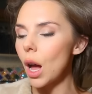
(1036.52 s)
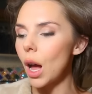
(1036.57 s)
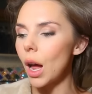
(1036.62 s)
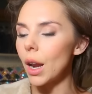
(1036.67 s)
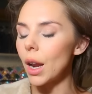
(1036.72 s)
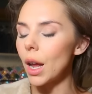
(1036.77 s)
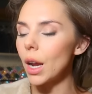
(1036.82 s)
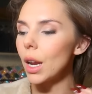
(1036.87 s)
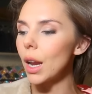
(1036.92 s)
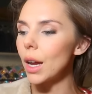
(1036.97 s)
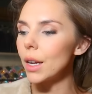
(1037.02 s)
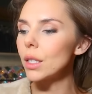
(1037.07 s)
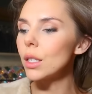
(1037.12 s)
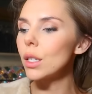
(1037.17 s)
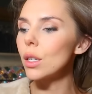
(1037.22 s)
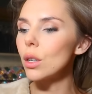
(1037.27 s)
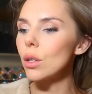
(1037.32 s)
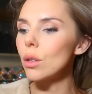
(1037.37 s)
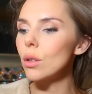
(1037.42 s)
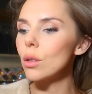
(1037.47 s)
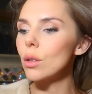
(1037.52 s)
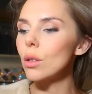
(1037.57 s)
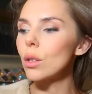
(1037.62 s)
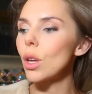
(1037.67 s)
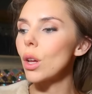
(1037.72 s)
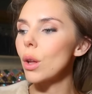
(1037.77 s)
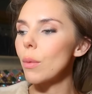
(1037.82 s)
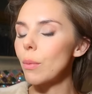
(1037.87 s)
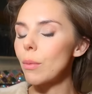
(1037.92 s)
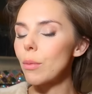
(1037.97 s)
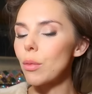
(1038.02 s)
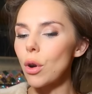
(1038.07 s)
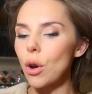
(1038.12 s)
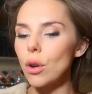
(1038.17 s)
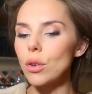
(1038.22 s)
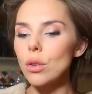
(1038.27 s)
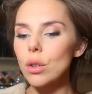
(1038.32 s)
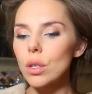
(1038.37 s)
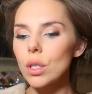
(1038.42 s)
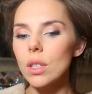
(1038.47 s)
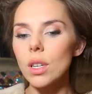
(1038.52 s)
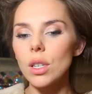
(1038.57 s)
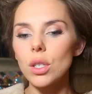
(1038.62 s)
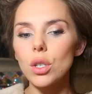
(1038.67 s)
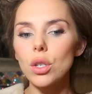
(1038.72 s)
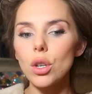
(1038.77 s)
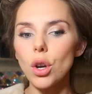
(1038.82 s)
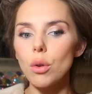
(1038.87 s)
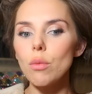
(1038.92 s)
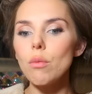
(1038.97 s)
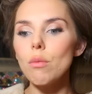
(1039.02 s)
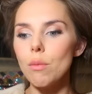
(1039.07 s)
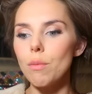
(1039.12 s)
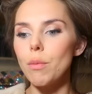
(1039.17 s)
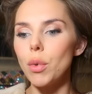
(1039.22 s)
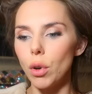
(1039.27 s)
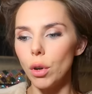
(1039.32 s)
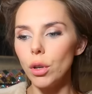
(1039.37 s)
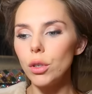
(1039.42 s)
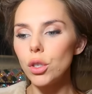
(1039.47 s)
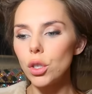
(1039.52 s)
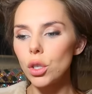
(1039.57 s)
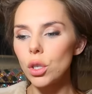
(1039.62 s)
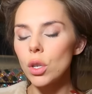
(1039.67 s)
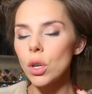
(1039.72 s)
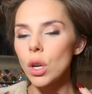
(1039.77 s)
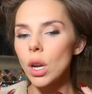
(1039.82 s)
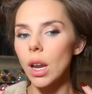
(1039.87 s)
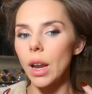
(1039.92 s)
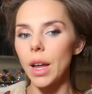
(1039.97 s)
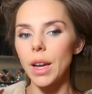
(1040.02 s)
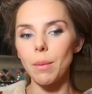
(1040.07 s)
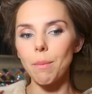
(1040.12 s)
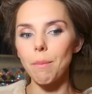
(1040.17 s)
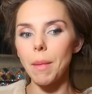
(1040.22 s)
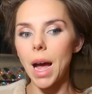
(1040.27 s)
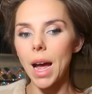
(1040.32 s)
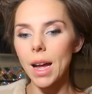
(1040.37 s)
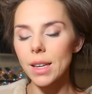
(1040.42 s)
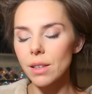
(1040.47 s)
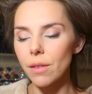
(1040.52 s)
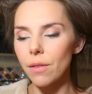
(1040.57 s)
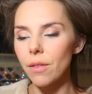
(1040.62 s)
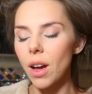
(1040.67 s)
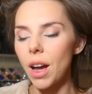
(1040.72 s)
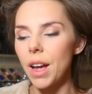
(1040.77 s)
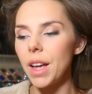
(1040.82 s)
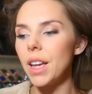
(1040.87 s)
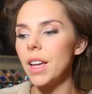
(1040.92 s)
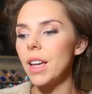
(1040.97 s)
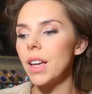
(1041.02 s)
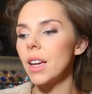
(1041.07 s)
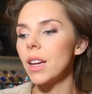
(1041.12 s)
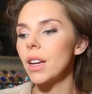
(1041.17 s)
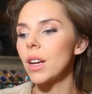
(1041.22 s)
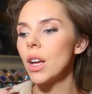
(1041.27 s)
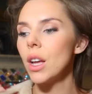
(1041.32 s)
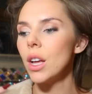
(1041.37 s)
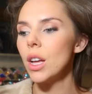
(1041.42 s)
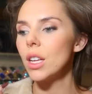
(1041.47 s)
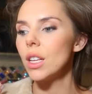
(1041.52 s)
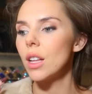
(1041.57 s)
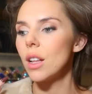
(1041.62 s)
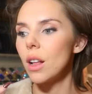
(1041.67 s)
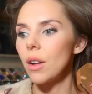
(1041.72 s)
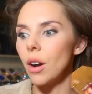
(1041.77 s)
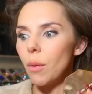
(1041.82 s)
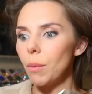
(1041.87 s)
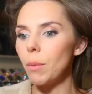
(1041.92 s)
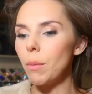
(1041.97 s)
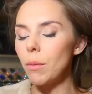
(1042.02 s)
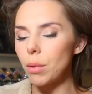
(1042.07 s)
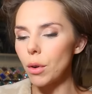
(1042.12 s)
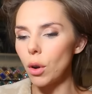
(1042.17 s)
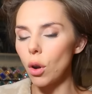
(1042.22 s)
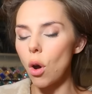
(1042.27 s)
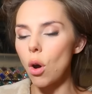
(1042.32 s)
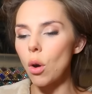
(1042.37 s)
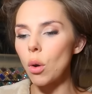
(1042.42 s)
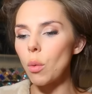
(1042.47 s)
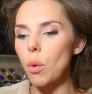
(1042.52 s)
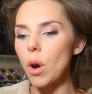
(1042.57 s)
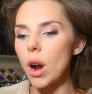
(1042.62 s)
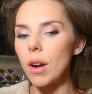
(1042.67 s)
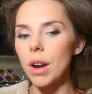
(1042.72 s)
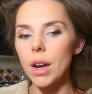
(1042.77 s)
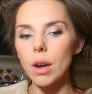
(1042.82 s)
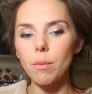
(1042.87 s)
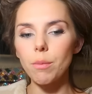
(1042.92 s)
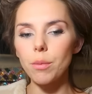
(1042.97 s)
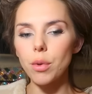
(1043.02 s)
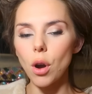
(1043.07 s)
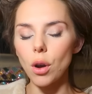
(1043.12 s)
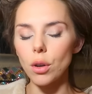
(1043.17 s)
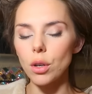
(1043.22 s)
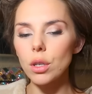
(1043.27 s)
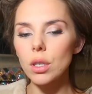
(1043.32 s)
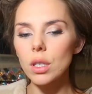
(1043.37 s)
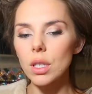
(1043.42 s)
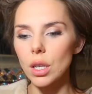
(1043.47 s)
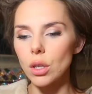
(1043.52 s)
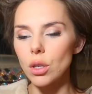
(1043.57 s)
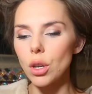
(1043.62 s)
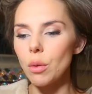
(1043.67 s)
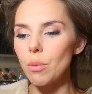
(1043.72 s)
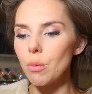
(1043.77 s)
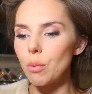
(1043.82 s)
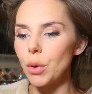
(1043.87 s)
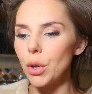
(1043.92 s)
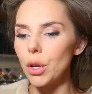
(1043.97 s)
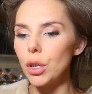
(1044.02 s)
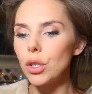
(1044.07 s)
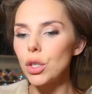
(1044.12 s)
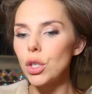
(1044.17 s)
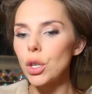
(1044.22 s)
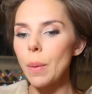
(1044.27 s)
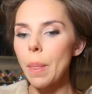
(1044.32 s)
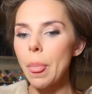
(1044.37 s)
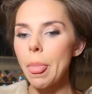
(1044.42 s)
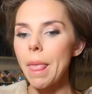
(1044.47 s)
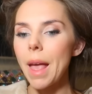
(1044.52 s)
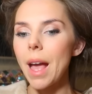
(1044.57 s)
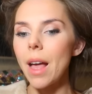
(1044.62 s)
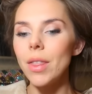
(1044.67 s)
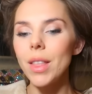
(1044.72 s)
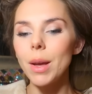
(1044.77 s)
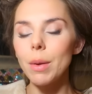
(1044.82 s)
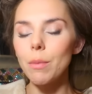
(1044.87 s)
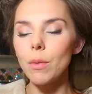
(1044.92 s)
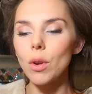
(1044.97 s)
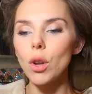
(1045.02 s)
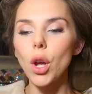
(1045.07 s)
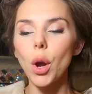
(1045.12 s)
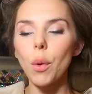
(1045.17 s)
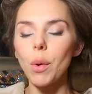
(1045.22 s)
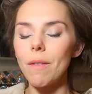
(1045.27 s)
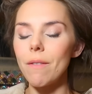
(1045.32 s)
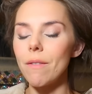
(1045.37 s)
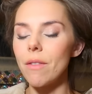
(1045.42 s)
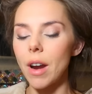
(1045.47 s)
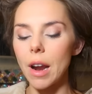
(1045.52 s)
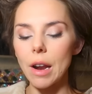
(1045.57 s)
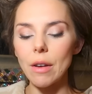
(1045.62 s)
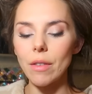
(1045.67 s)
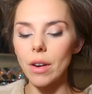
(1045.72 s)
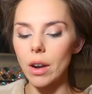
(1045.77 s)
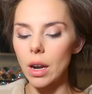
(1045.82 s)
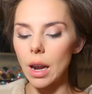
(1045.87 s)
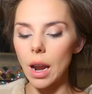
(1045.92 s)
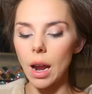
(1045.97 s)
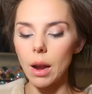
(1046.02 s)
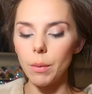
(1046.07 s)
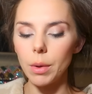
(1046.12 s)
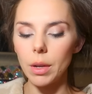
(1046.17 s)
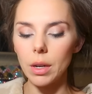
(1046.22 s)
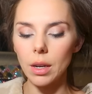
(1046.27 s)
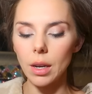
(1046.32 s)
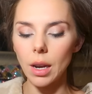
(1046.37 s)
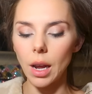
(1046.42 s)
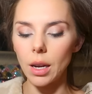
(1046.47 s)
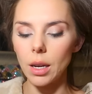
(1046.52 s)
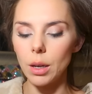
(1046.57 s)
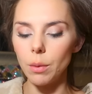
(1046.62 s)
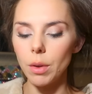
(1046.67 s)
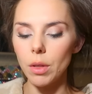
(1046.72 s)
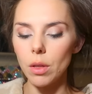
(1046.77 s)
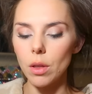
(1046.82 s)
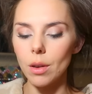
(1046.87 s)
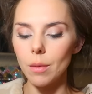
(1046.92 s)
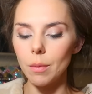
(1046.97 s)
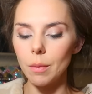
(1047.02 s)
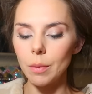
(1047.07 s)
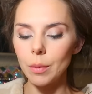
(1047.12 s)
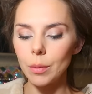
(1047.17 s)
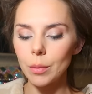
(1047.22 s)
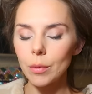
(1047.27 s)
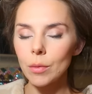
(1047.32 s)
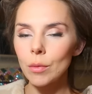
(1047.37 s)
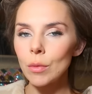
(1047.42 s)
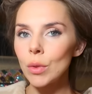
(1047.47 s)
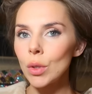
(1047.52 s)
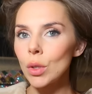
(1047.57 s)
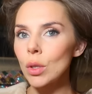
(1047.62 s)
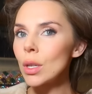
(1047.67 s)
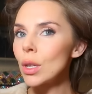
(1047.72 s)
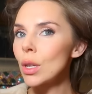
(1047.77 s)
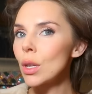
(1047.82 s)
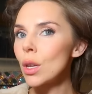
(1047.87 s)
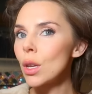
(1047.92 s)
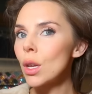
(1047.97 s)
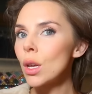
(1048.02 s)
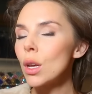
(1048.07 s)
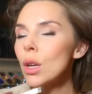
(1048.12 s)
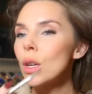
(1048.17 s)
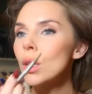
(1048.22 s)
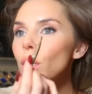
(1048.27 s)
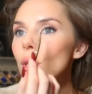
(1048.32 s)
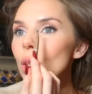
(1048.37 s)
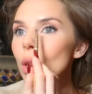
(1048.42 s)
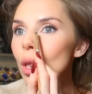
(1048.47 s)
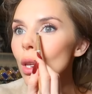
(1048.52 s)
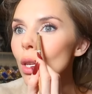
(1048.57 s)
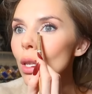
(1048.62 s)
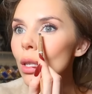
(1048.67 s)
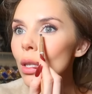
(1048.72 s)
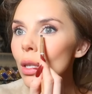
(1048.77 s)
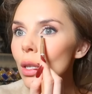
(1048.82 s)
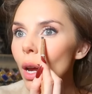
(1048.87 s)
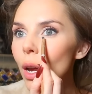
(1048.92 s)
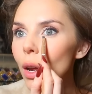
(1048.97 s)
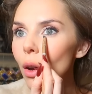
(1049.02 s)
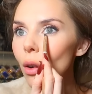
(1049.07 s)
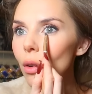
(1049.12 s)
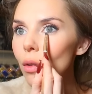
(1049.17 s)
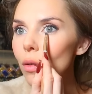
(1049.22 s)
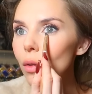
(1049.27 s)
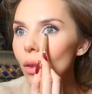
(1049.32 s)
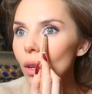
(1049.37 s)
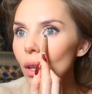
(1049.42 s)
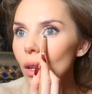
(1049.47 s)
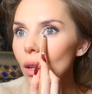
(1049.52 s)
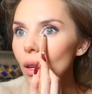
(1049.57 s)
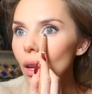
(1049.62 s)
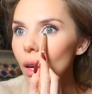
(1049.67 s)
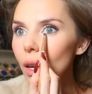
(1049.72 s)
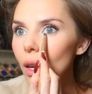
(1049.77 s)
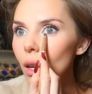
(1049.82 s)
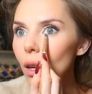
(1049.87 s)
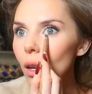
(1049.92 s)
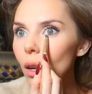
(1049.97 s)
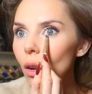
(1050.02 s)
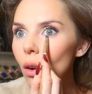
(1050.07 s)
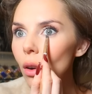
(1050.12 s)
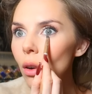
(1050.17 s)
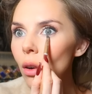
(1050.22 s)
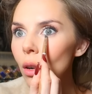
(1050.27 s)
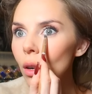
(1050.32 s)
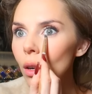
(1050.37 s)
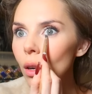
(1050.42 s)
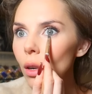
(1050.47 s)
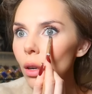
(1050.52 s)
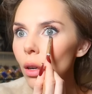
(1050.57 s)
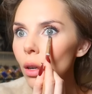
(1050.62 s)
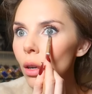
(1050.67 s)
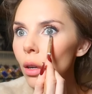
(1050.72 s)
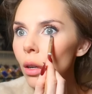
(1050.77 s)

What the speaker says: And I like to use products that don't budge, like mattifying, long wearing products that don't budge, and then go in very, very lightly with them. So they stay on for like a long